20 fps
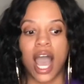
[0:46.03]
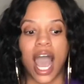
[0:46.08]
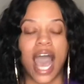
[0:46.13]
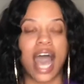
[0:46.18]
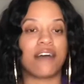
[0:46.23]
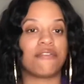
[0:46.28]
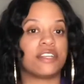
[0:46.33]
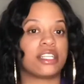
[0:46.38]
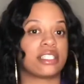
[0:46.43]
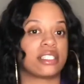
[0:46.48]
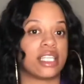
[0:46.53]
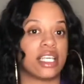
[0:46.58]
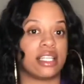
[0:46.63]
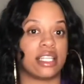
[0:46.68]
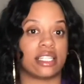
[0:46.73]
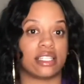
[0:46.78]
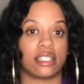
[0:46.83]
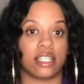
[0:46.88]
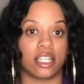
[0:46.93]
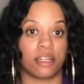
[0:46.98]
Obviously,
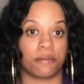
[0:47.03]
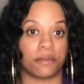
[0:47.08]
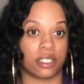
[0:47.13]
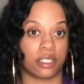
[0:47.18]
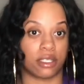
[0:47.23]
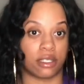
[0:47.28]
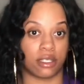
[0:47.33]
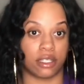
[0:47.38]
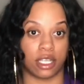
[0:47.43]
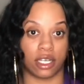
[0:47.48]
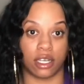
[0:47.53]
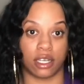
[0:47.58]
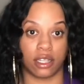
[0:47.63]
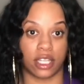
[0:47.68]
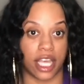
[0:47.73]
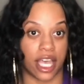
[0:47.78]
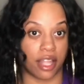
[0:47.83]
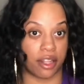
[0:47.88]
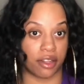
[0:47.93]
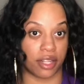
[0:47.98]
this lit up
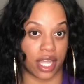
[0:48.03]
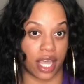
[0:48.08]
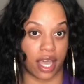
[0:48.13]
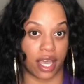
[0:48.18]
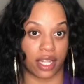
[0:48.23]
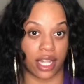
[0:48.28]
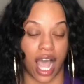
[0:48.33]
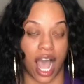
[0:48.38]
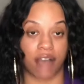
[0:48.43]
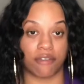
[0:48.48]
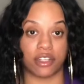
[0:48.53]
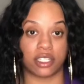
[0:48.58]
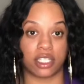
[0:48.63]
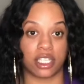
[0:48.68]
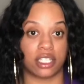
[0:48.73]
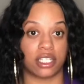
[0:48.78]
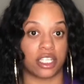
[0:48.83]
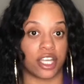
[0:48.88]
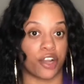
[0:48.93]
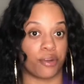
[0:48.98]
the internet.
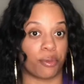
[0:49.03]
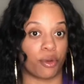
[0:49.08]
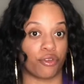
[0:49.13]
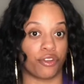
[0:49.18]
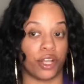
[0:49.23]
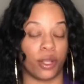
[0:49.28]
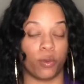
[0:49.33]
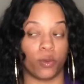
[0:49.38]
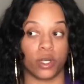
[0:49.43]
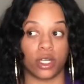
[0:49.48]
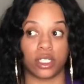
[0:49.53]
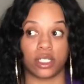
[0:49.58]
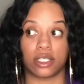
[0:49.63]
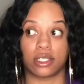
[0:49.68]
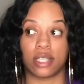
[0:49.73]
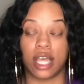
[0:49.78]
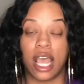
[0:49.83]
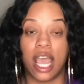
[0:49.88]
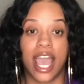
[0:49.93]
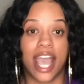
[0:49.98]
Obviously, Teairra Mari
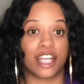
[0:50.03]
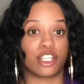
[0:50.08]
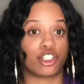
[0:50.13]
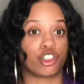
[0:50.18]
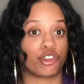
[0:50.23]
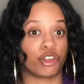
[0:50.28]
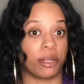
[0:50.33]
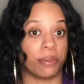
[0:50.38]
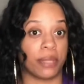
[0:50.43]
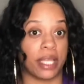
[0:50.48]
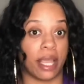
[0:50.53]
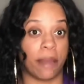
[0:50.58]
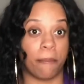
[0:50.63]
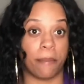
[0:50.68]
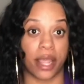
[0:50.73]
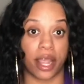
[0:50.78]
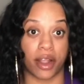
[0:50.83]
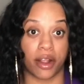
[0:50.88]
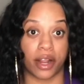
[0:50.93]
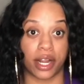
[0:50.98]
was extremely
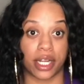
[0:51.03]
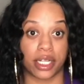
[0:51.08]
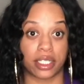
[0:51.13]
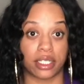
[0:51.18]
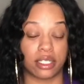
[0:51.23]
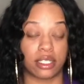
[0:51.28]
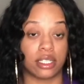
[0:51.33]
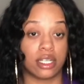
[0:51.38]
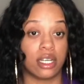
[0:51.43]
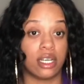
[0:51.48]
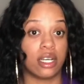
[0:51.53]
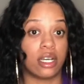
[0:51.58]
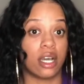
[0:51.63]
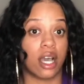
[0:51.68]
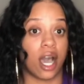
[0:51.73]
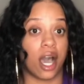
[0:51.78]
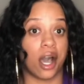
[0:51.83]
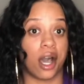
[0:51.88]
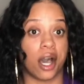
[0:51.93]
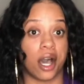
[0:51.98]
embarrassed.
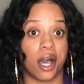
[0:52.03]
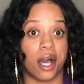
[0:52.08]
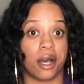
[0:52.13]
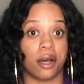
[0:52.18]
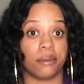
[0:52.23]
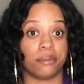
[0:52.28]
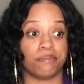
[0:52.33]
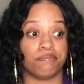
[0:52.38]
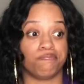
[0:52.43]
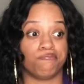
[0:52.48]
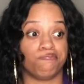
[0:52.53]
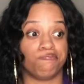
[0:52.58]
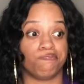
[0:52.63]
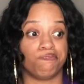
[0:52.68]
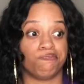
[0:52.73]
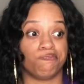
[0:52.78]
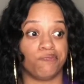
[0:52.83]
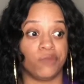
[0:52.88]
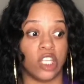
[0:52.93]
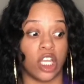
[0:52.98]

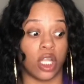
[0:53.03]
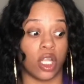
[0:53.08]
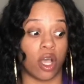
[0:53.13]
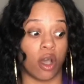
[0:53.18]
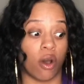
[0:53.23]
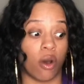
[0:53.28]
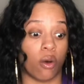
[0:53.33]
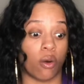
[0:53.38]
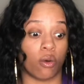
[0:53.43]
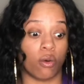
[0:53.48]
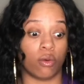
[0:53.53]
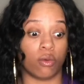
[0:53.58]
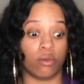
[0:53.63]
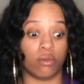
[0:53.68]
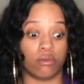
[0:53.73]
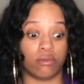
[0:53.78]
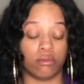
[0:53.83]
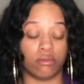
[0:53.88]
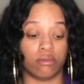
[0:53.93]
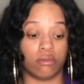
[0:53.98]
You know,
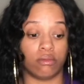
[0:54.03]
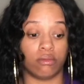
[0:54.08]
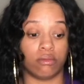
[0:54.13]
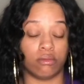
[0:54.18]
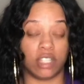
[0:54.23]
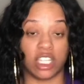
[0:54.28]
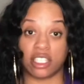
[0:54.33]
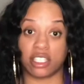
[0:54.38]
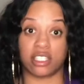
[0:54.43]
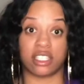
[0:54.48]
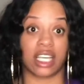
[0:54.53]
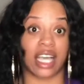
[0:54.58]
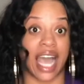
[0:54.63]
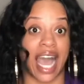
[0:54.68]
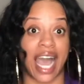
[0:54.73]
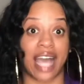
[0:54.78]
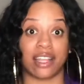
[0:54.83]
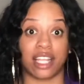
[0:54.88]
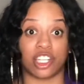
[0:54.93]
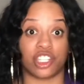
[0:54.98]
this is a
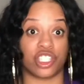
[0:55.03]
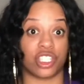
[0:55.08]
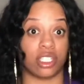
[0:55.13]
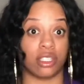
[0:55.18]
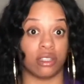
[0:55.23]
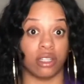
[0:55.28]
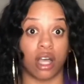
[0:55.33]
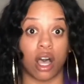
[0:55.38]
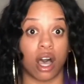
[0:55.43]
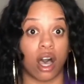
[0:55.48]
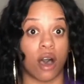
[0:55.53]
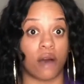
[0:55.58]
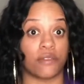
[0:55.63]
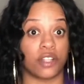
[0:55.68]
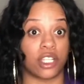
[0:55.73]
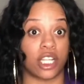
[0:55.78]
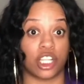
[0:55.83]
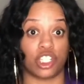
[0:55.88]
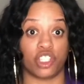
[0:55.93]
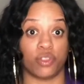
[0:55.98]
guy that she
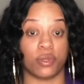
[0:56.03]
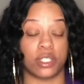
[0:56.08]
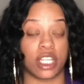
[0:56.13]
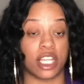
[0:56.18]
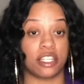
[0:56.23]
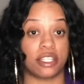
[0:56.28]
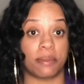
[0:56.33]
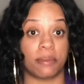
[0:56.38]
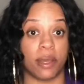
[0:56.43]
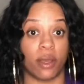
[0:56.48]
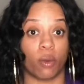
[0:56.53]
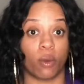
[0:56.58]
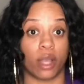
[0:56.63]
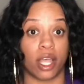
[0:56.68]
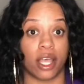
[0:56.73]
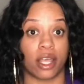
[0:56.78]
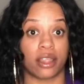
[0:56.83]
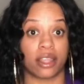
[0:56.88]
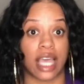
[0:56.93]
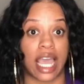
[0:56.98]
loved and that she was intimate
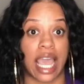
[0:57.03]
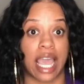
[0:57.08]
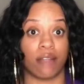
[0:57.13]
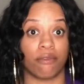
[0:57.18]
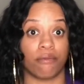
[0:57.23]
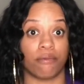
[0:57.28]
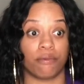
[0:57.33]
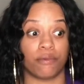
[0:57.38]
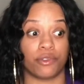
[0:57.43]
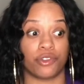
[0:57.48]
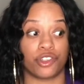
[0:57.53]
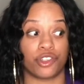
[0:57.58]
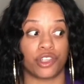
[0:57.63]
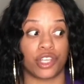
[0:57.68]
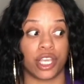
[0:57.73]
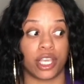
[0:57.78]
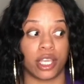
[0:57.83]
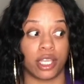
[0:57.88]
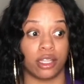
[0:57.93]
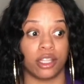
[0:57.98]
with, and
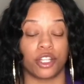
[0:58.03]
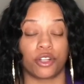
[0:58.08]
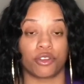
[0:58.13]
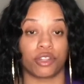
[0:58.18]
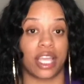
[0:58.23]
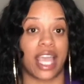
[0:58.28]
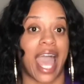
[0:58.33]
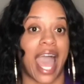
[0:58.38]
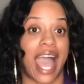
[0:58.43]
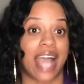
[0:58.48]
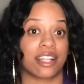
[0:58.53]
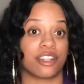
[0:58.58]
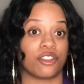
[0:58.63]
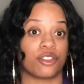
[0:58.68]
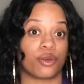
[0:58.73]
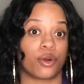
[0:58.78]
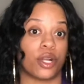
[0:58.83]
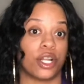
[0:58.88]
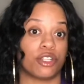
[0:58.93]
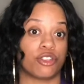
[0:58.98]
she literally hacked
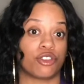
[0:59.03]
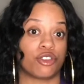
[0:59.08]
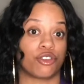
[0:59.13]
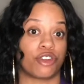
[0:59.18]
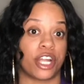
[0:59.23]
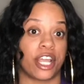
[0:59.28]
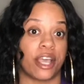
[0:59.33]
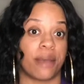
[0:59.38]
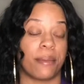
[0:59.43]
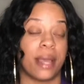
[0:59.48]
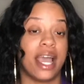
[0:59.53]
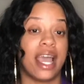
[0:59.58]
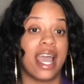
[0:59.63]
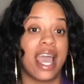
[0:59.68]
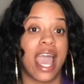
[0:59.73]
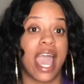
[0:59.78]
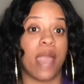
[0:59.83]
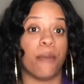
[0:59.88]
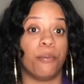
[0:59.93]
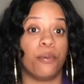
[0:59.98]
into her Instagram
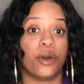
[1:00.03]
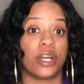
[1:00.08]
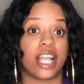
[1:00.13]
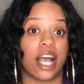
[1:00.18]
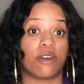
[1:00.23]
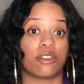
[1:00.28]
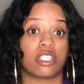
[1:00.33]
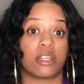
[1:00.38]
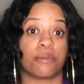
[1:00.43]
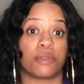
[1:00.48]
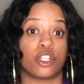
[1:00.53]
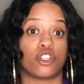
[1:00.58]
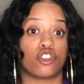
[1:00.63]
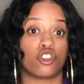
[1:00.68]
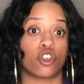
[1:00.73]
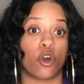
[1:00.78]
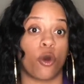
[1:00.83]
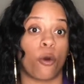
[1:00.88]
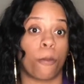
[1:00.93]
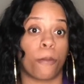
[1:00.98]
and put out something
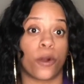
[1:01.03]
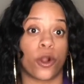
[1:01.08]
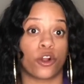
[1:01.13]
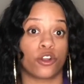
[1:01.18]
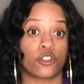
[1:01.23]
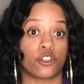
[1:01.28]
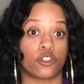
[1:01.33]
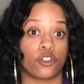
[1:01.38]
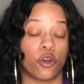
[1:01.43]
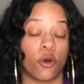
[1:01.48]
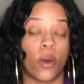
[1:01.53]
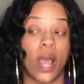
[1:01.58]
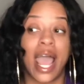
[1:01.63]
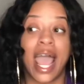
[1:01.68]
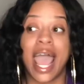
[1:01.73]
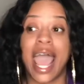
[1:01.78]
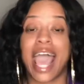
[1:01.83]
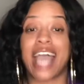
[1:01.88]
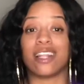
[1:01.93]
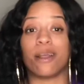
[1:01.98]
so personal.
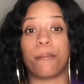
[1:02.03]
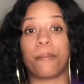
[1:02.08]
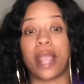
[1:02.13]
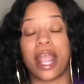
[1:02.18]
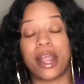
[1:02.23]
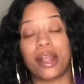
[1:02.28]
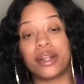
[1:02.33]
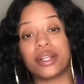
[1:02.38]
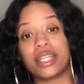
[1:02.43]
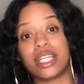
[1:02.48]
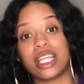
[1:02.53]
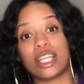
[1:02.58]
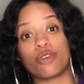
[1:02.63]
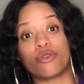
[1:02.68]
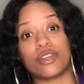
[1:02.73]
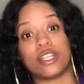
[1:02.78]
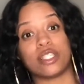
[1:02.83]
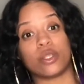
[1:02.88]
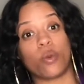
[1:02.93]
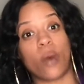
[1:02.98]
And apparently the
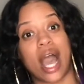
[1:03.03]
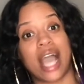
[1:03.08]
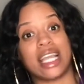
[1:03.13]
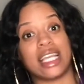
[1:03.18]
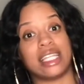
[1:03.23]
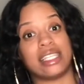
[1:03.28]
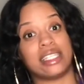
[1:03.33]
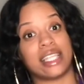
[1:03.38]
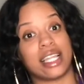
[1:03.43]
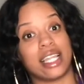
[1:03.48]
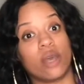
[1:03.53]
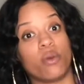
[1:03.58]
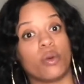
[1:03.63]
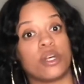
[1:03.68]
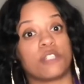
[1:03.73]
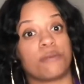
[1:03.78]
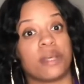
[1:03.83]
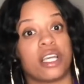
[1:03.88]
reason why he did it was